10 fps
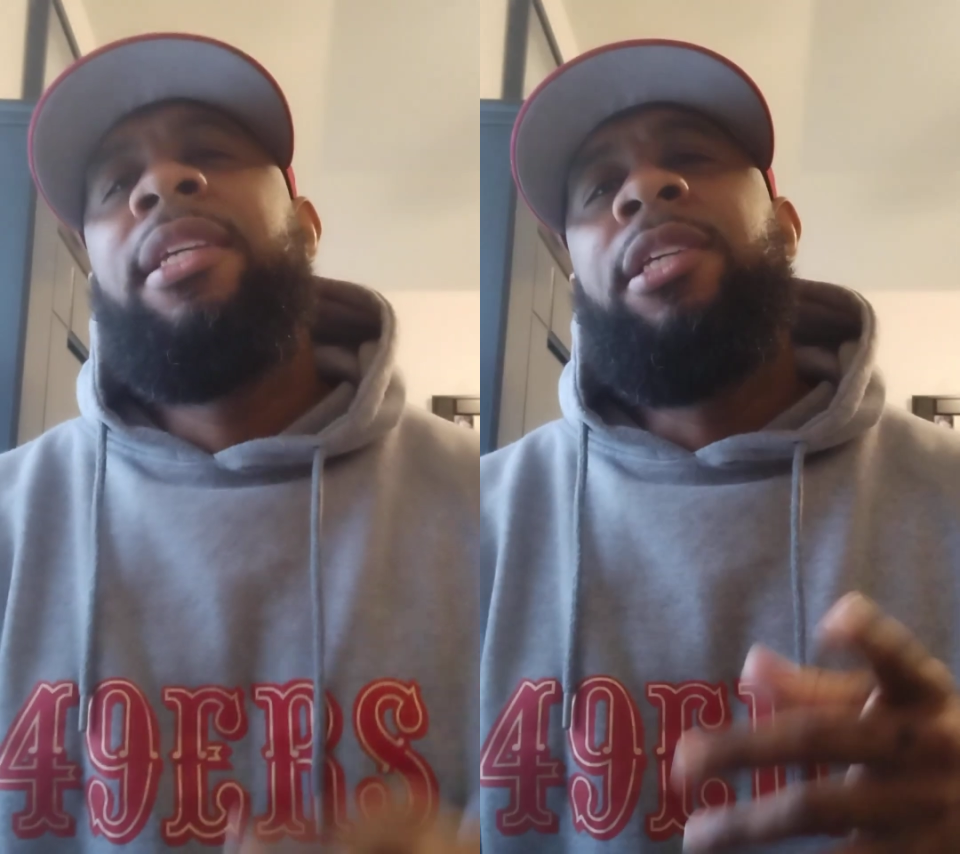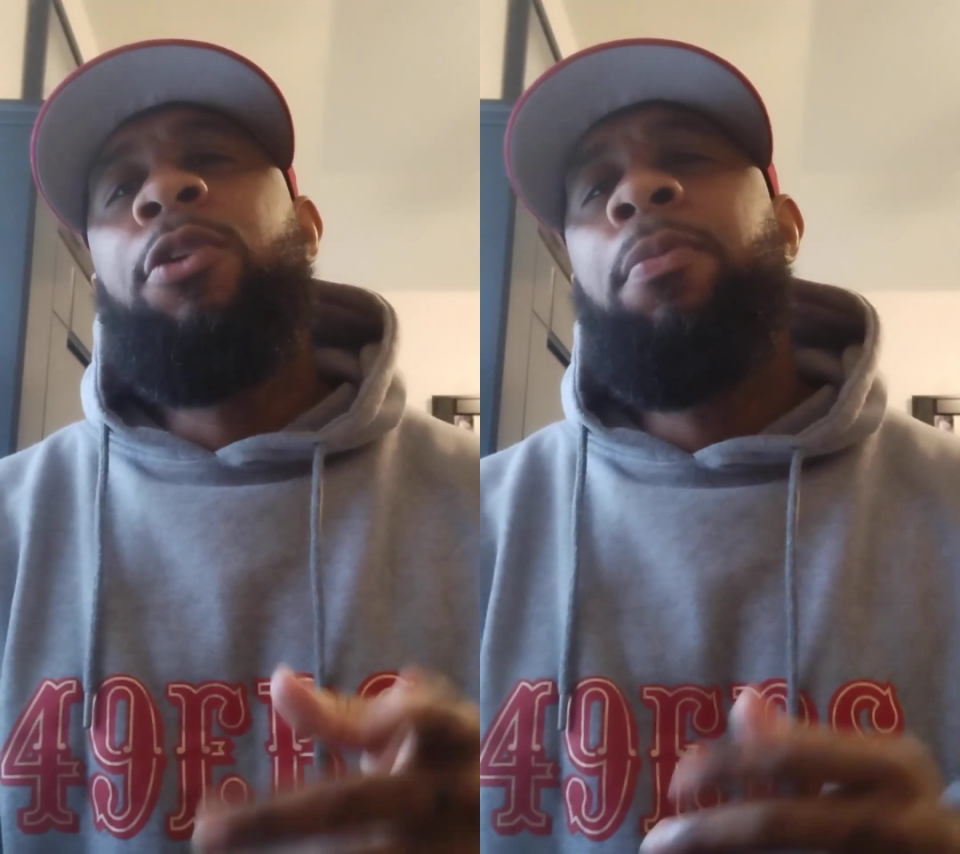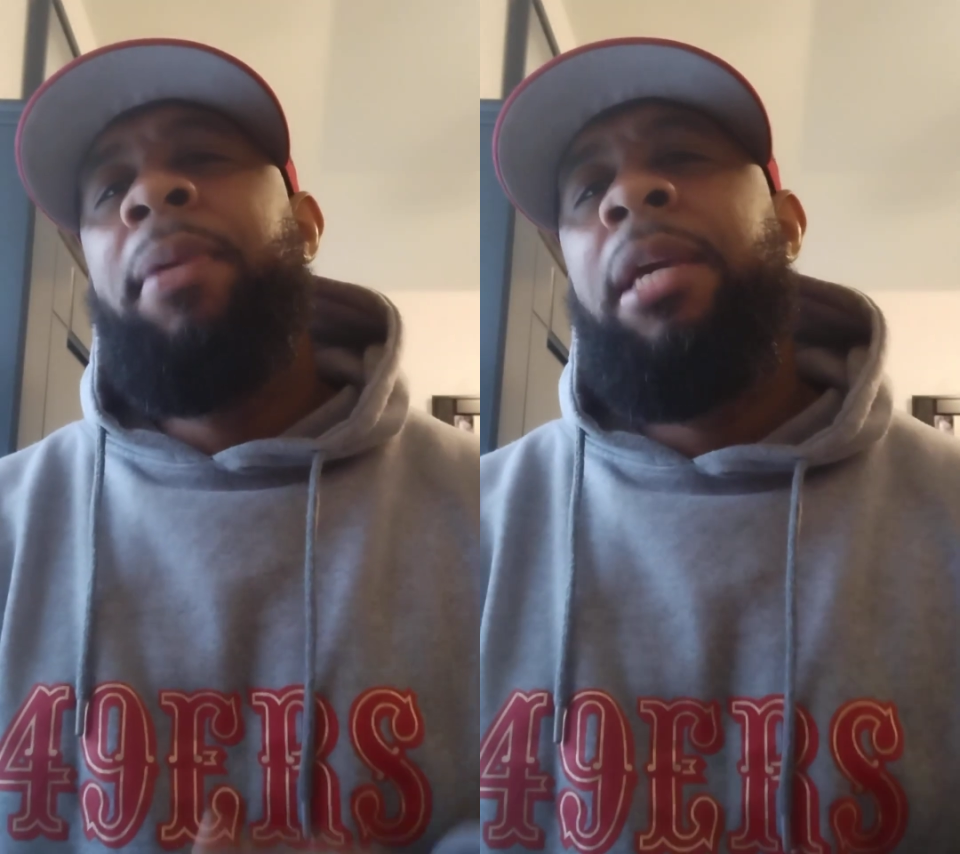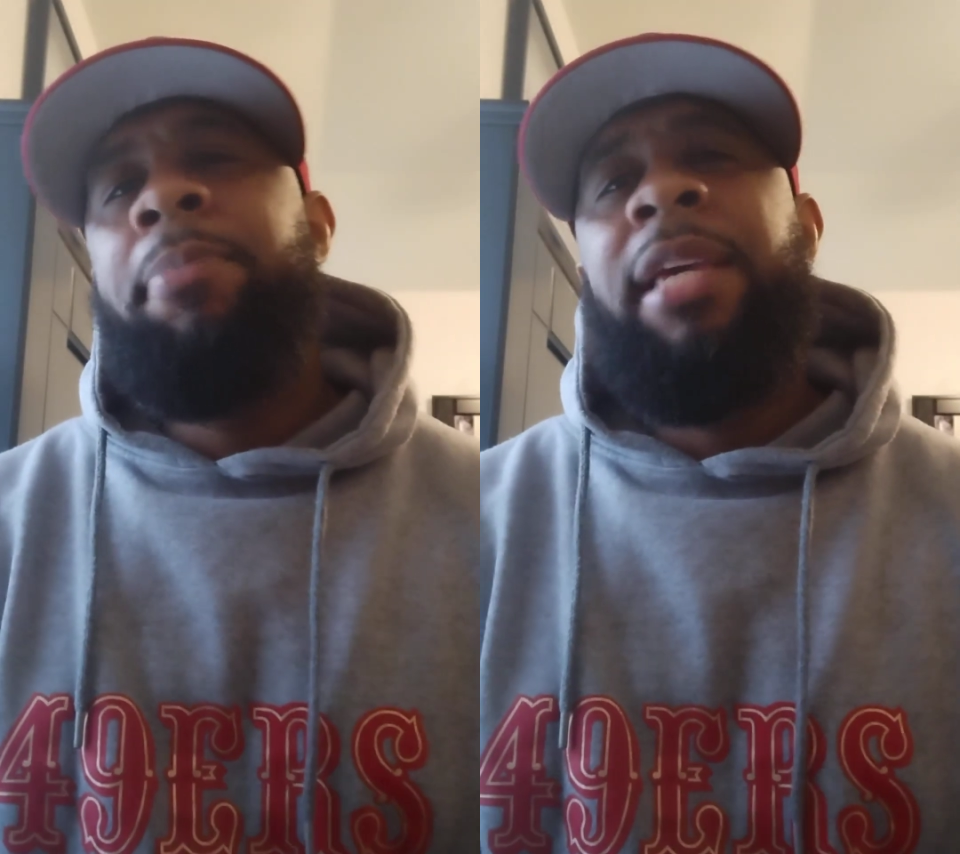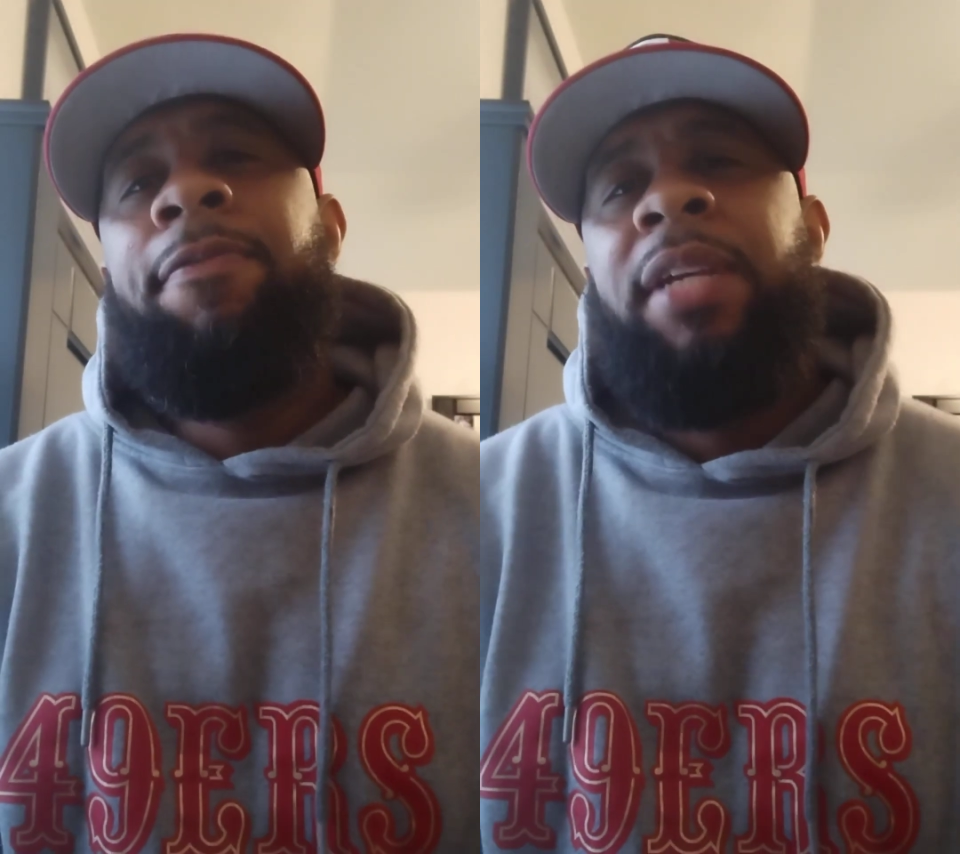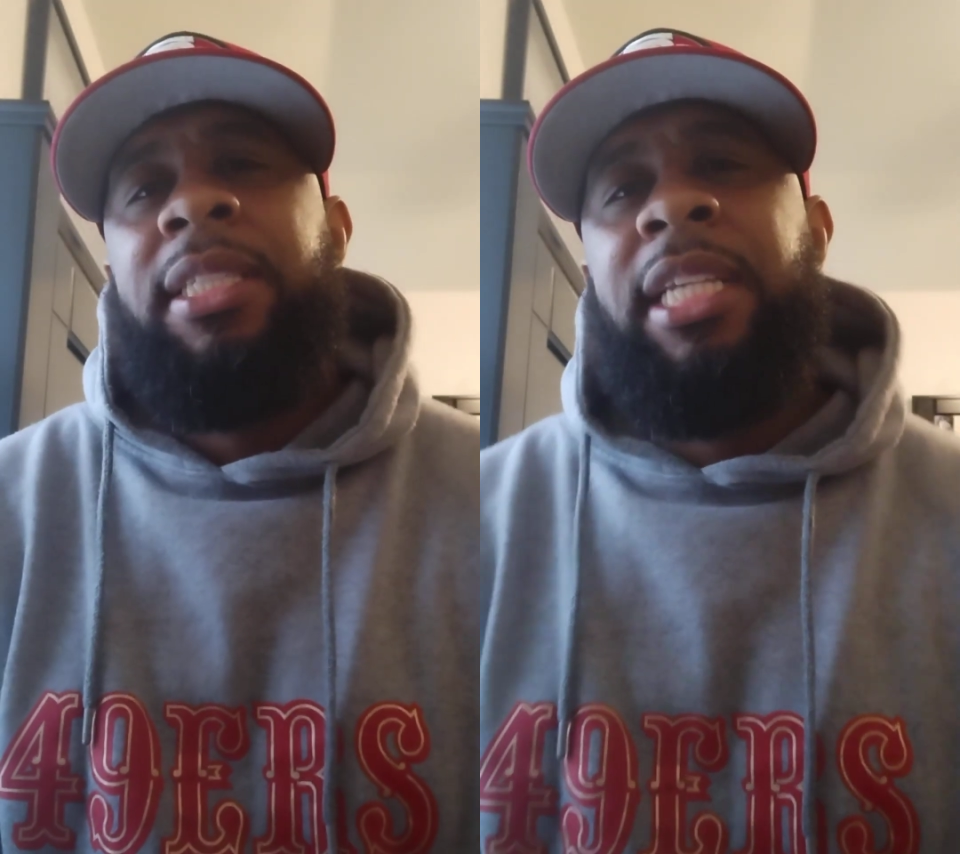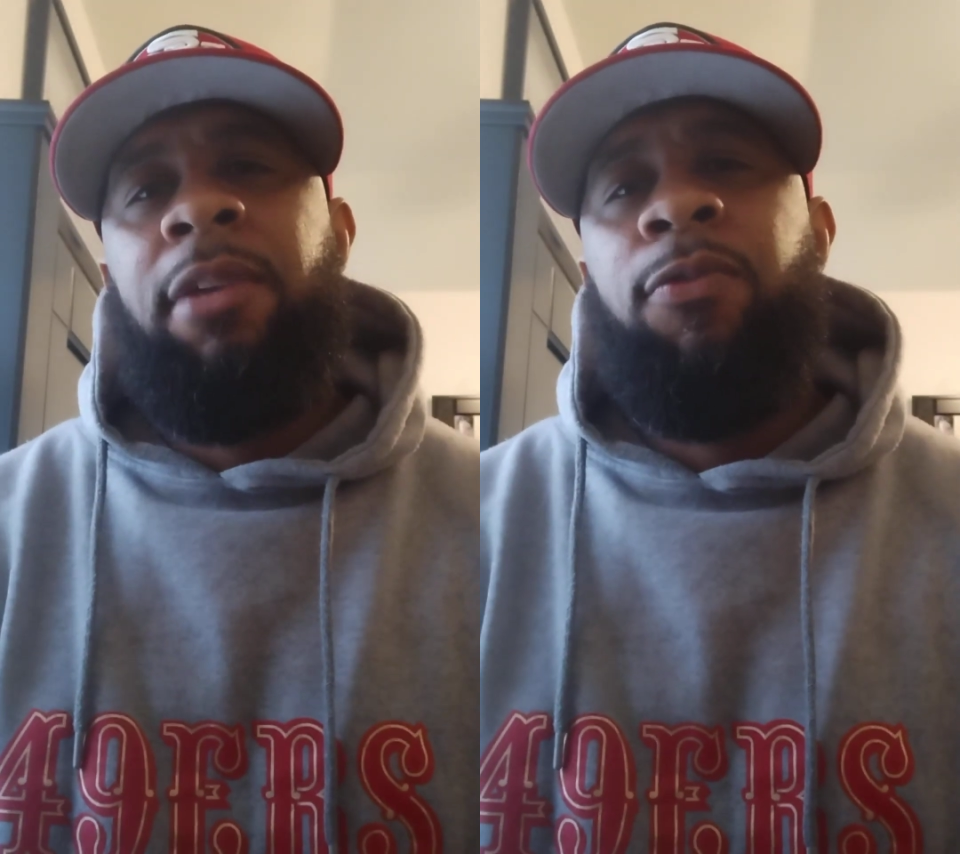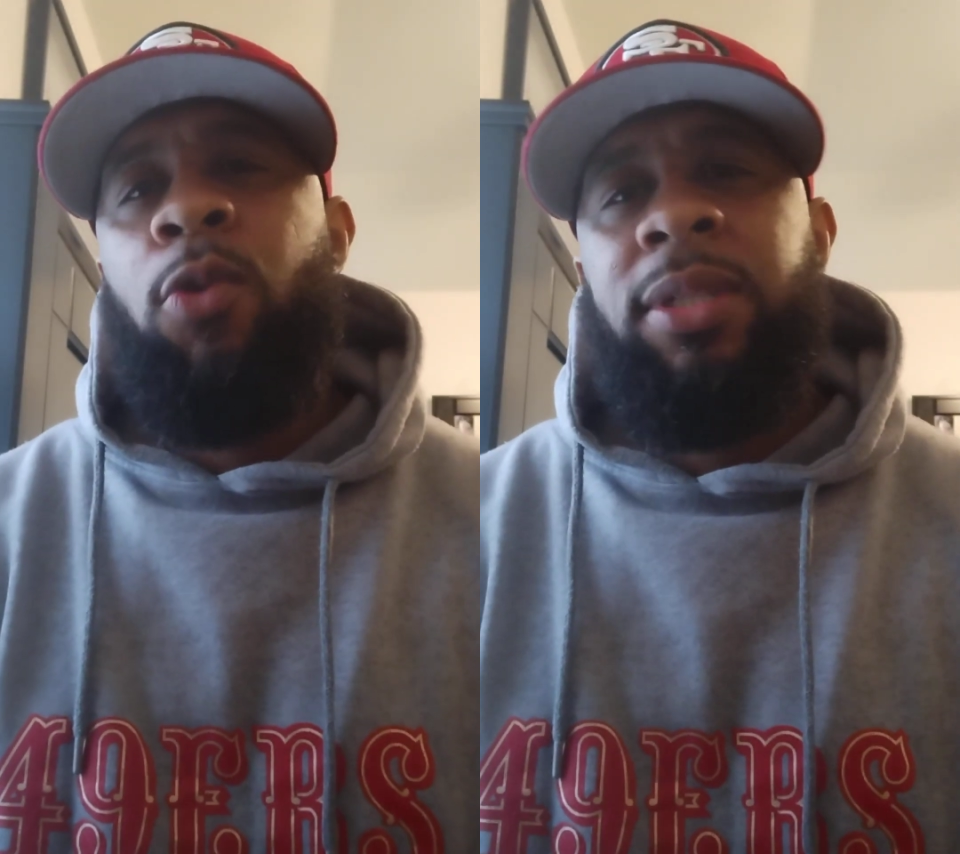You beat me
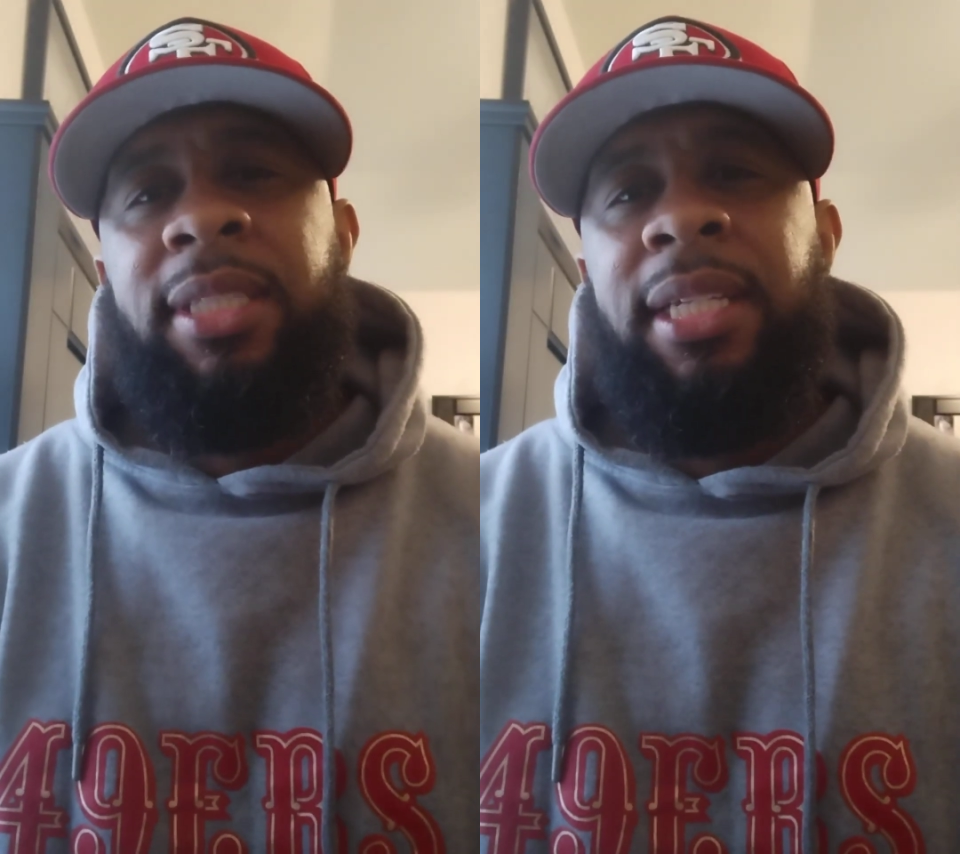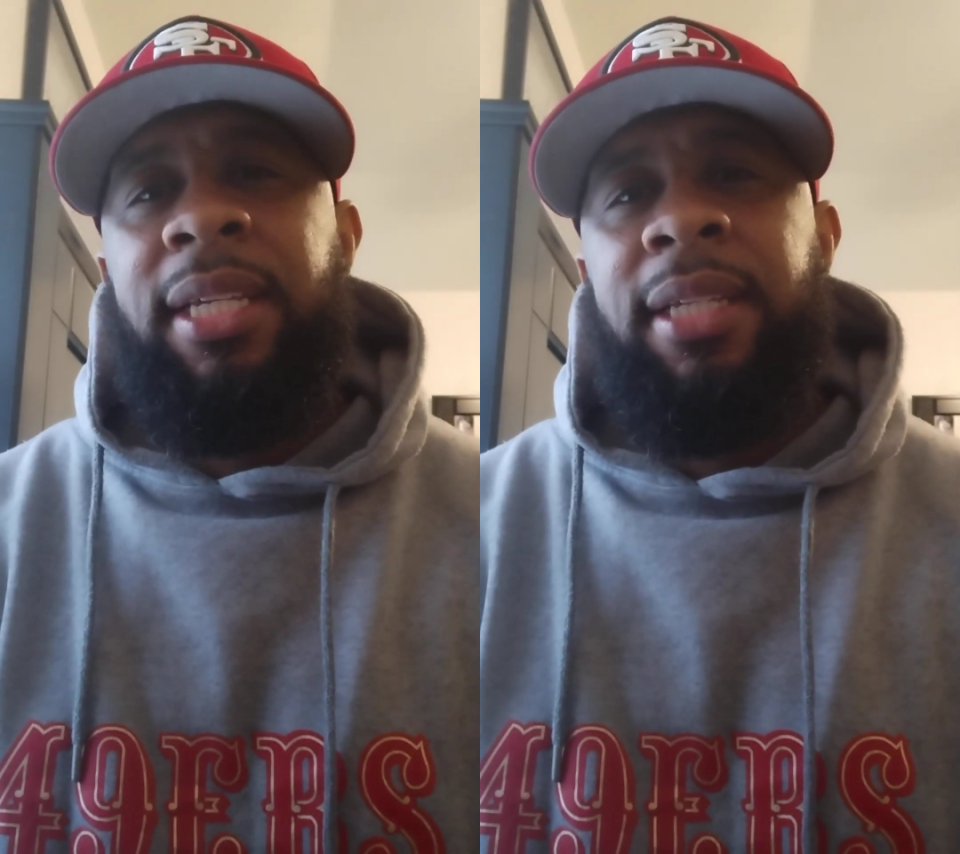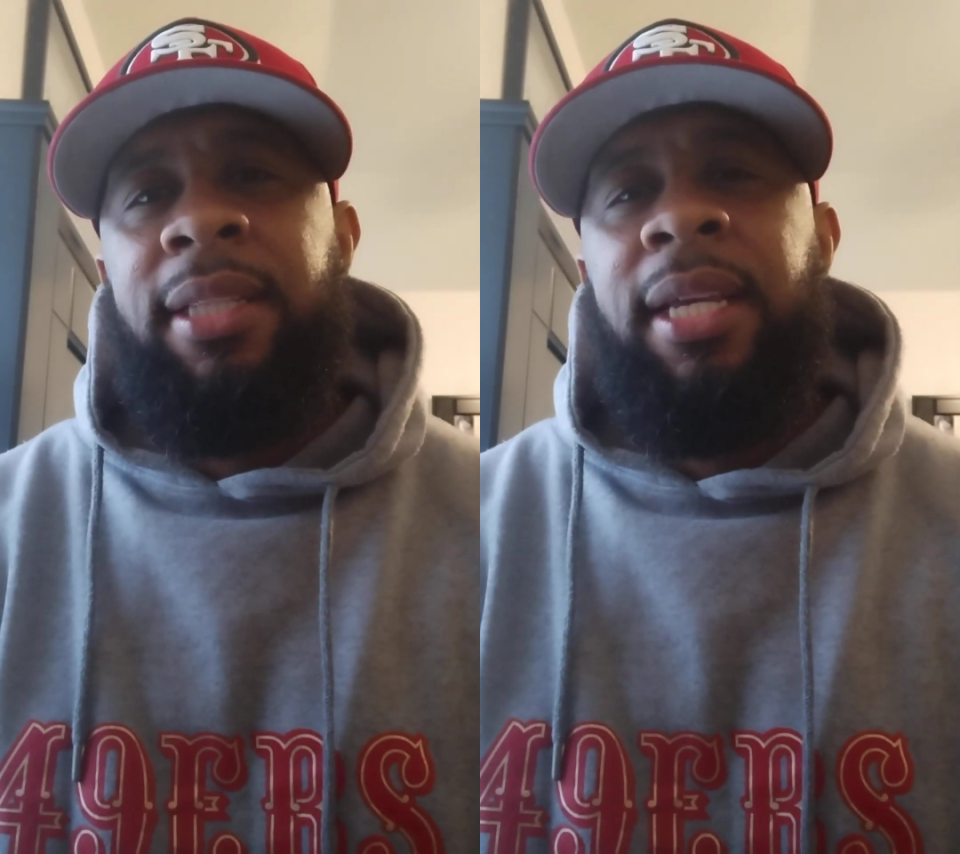15-14.